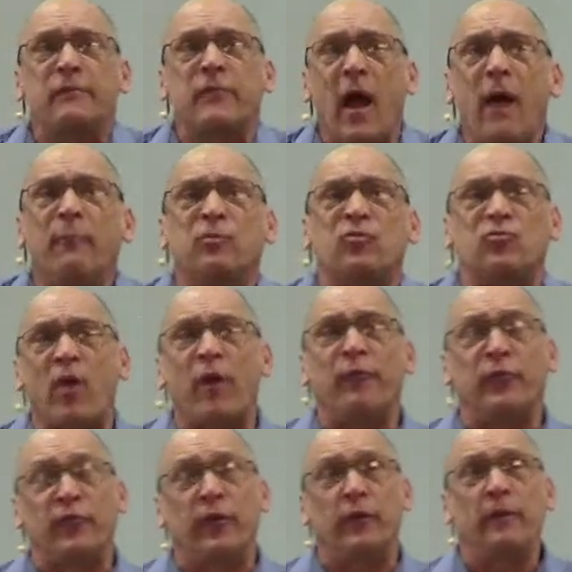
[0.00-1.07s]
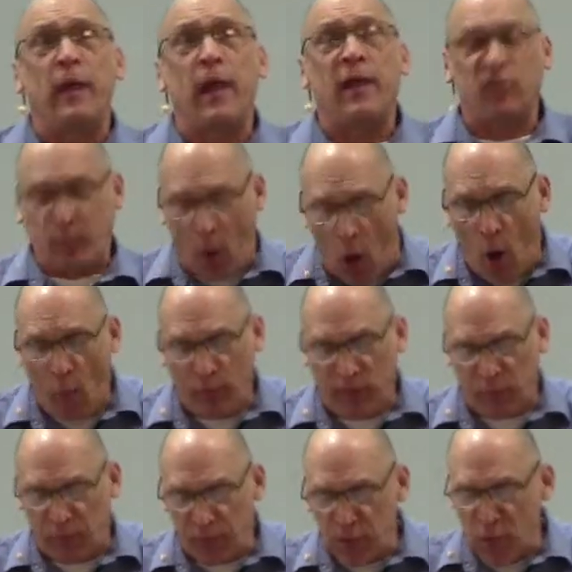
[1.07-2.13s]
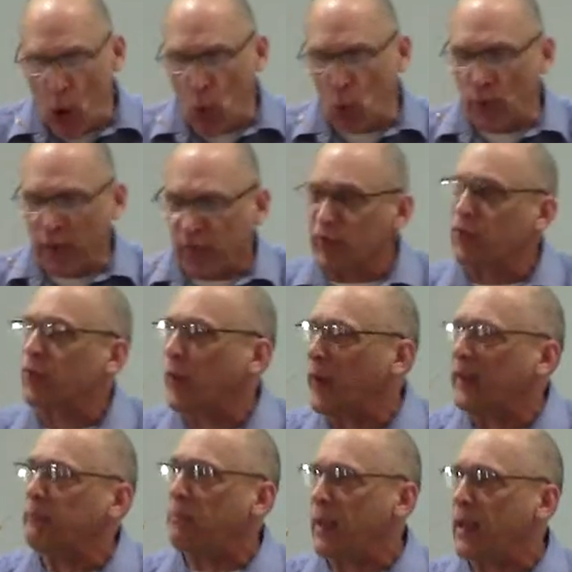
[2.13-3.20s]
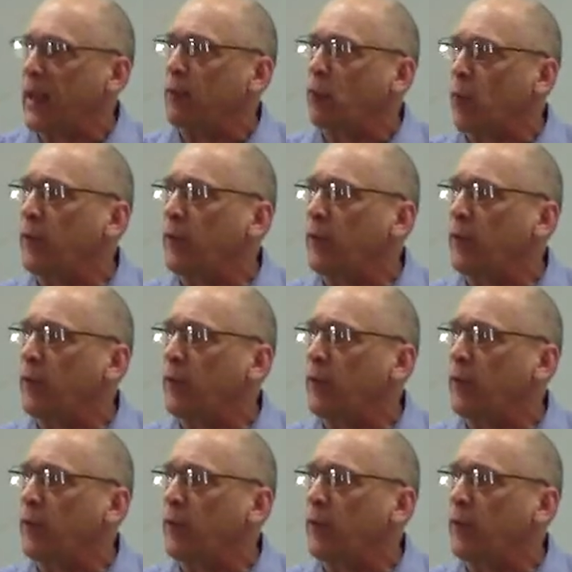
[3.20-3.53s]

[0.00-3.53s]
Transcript: Thomas Jefferson has always been known as a great man,